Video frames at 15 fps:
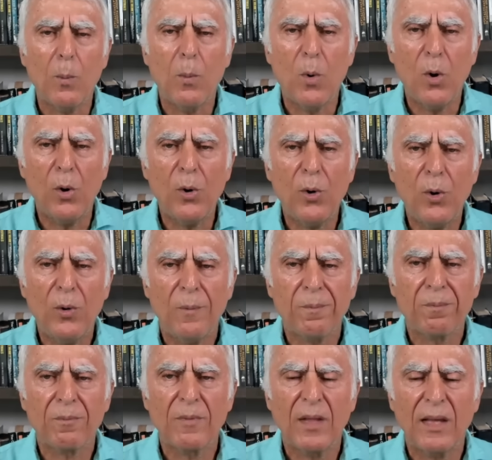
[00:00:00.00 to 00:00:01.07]
more
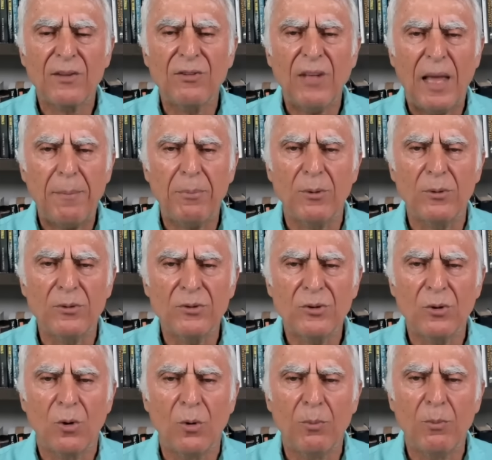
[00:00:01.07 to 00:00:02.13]
examples
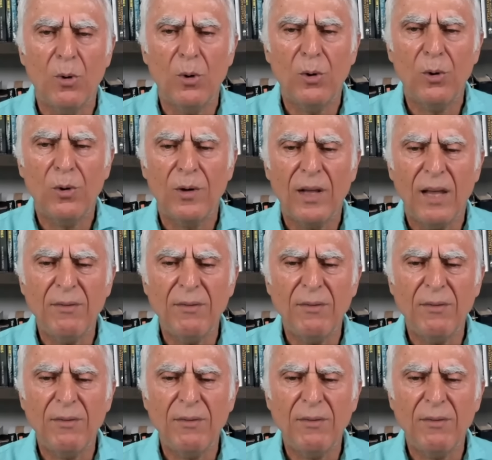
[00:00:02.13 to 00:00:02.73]
or more